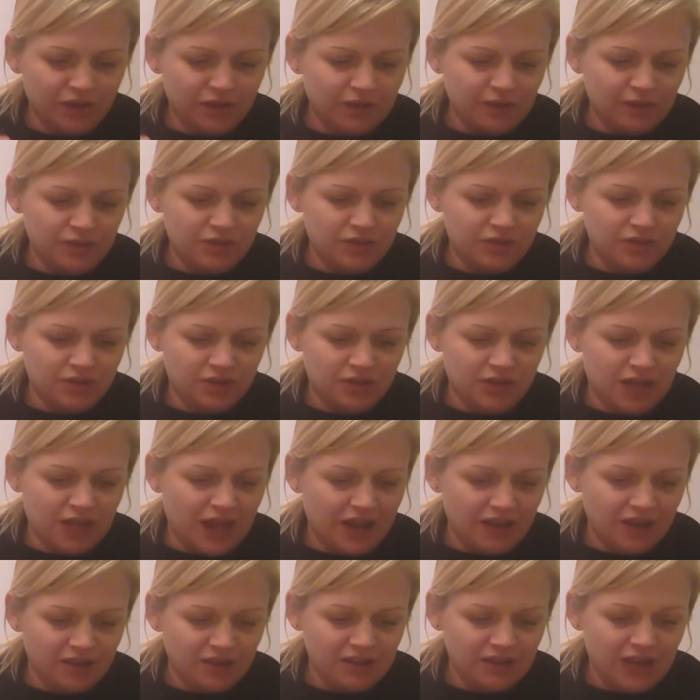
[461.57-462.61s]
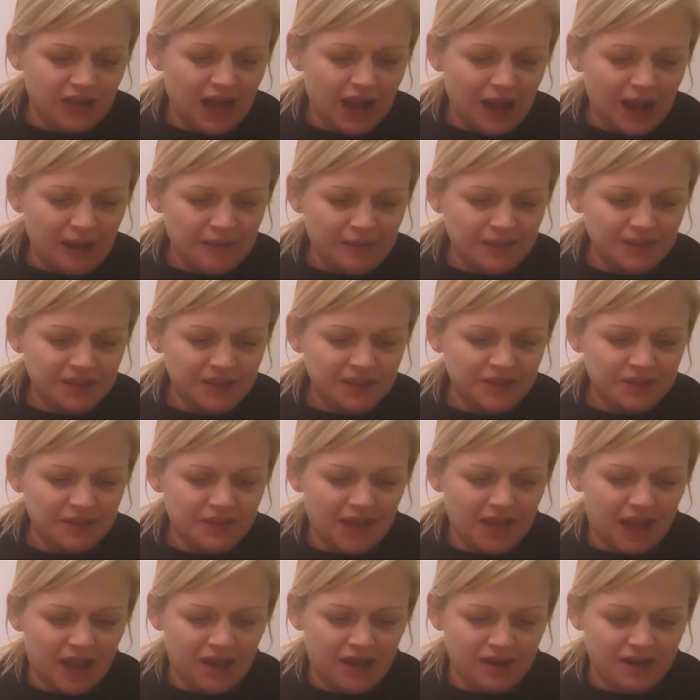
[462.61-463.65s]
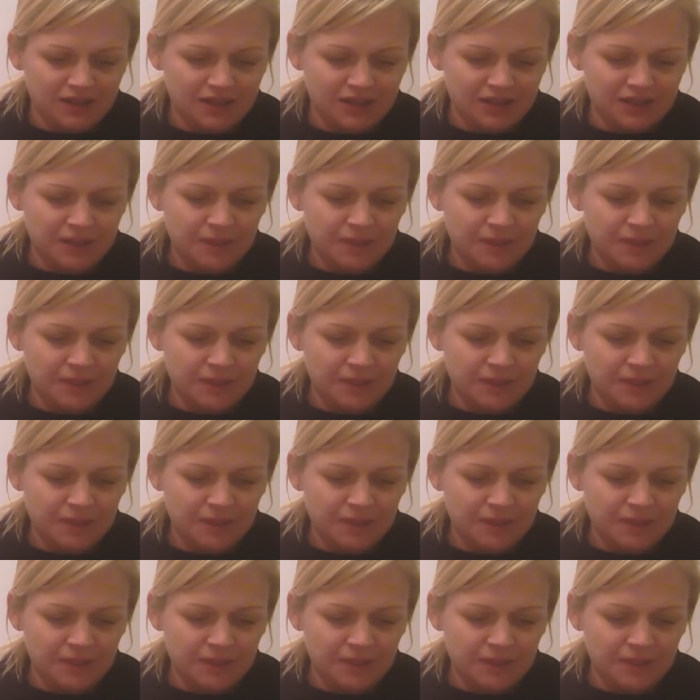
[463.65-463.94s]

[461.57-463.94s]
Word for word: It was just chaos. Absolute chaos.